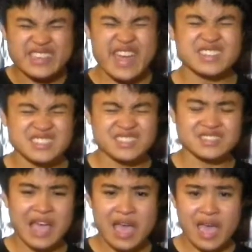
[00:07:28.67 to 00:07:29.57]

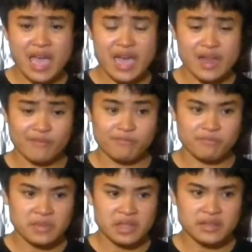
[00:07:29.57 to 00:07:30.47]
Yes. And
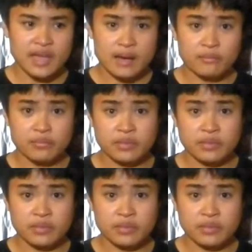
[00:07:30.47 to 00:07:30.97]
yeah,